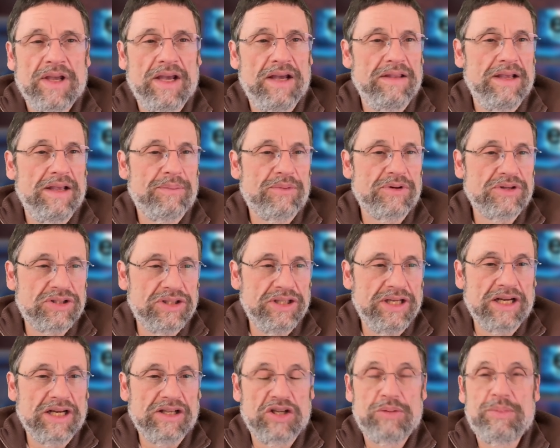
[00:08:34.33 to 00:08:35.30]
And then we're
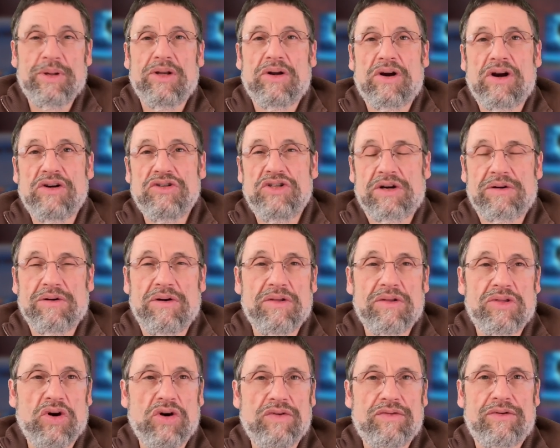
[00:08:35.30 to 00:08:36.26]
seeing a little bit larger
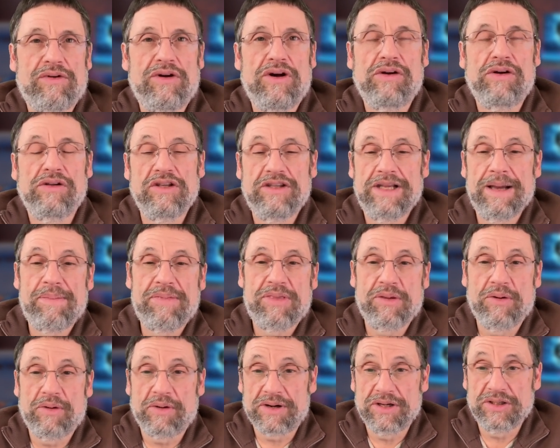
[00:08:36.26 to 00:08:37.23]
growth overall in the depth
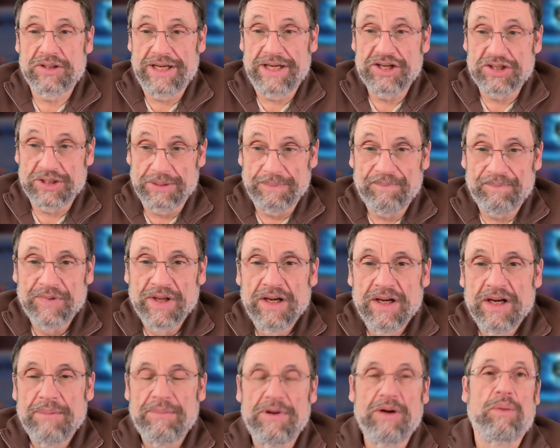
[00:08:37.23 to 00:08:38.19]
of the organization.
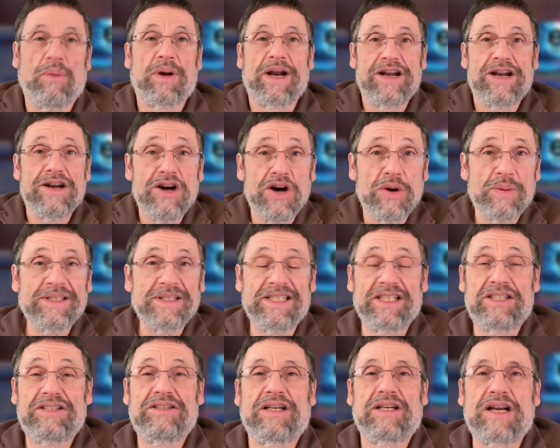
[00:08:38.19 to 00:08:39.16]
But what I know is
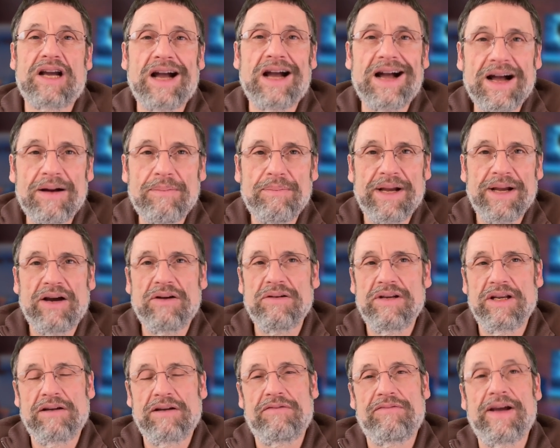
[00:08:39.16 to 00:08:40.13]
this is a
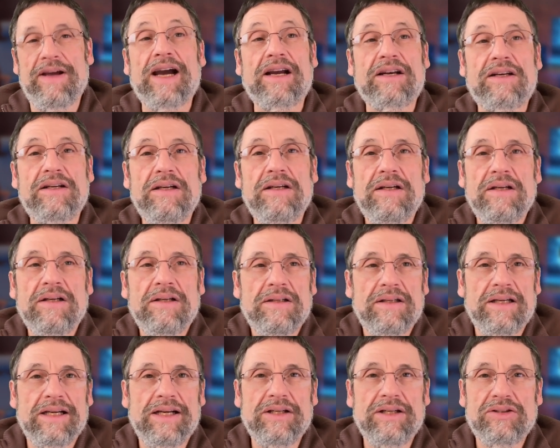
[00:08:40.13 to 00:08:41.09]
compounding effect.
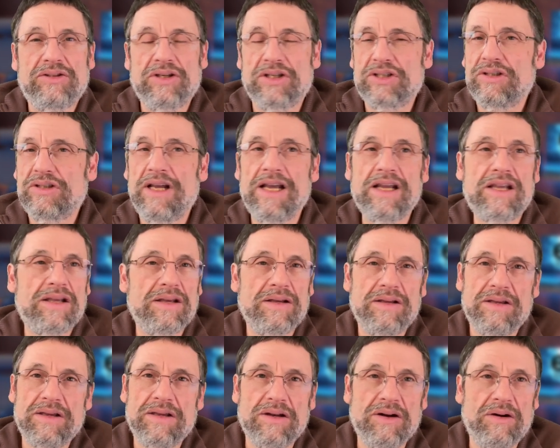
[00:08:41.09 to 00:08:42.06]
And just like,
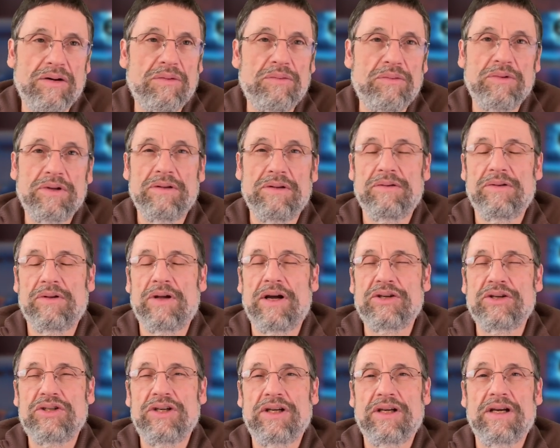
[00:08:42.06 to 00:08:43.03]

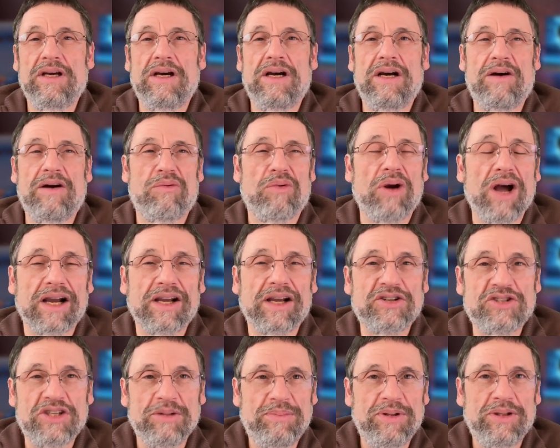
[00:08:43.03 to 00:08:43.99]
launching a
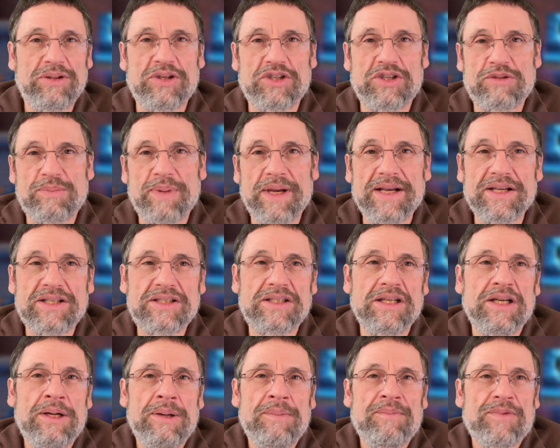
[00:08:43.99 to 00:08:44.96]
rocket ship into space,
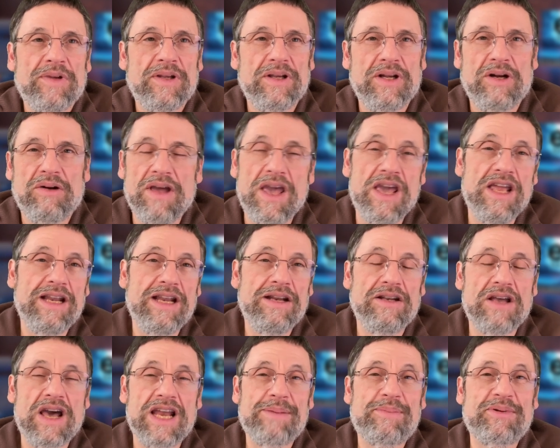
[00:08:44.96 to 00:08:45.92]
80,
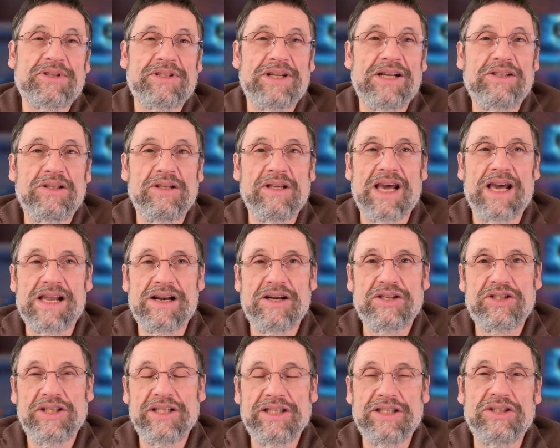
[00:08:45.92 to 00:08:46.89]
90% of the
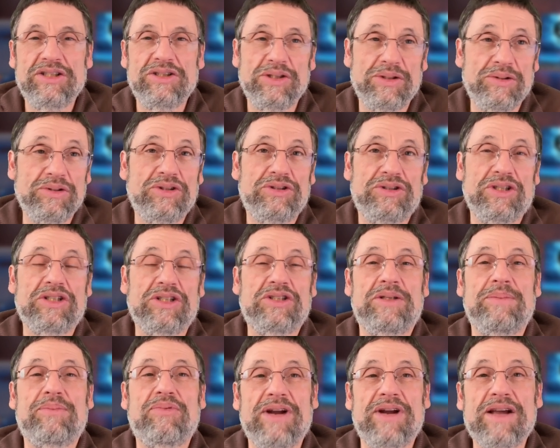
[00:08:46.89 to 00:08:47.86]
energy is used
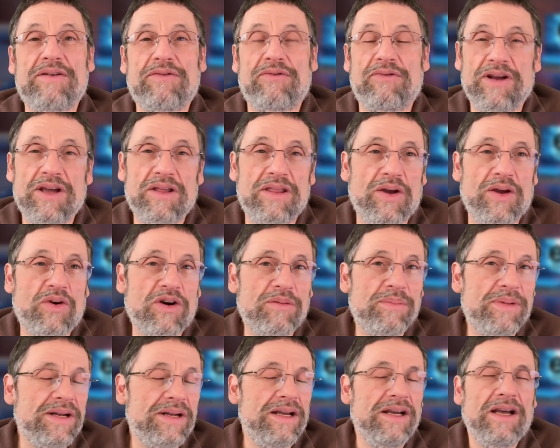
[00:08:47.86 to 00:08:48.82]
just to break free of the
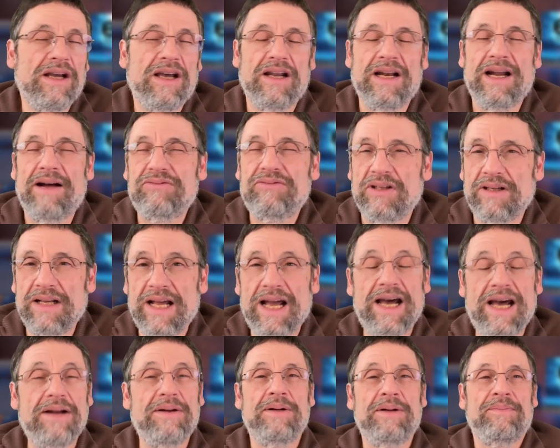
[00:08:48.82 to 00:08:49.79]
orbit. And after
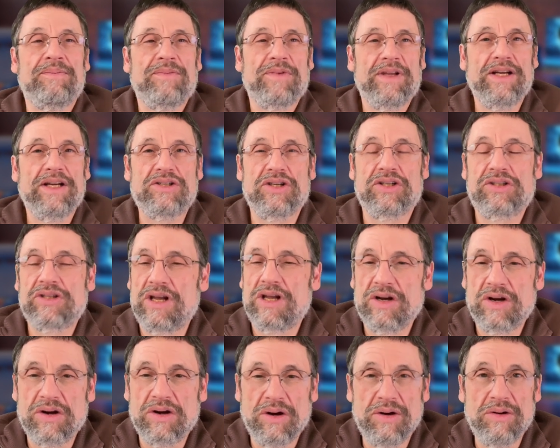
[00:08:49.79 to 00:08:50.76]
that, it just
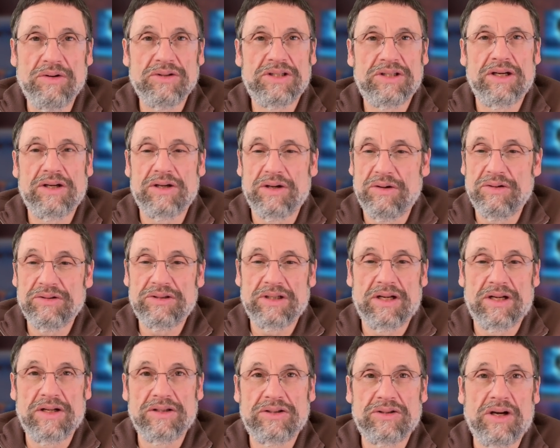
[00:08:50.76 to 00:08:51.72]
kind of goes and goes
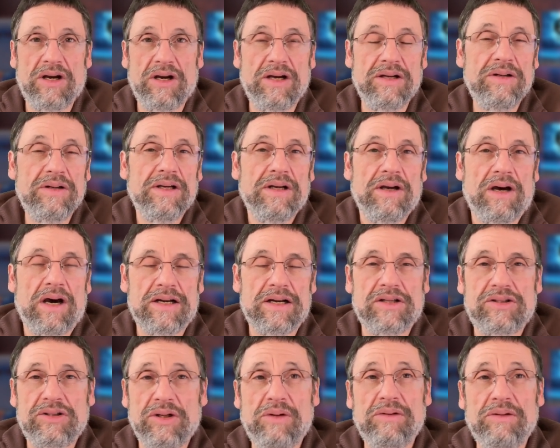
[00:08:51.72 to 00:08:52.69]
on its
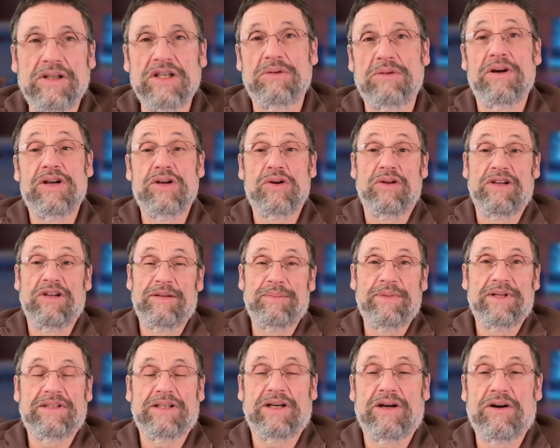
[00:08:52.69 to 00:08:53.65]
own. There's really no
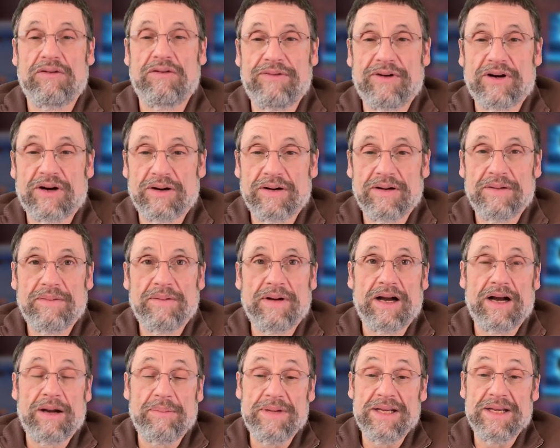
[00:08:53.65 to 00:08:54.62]
limit to how far
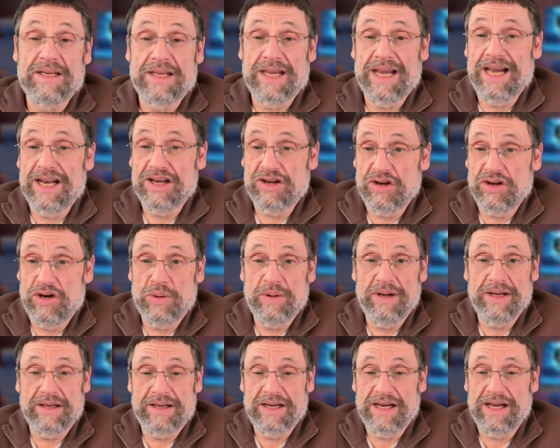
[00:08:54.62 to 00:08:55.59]
it can go
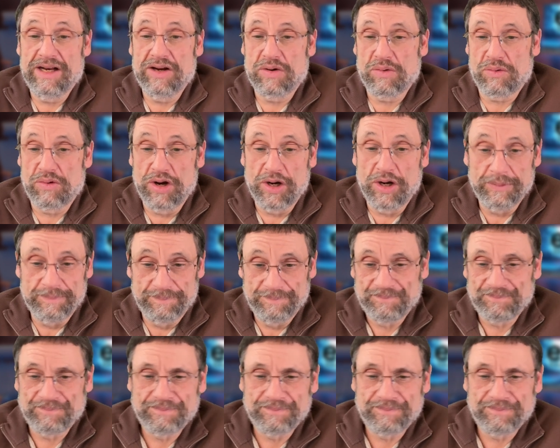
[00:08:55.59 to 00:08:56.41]
and can grow.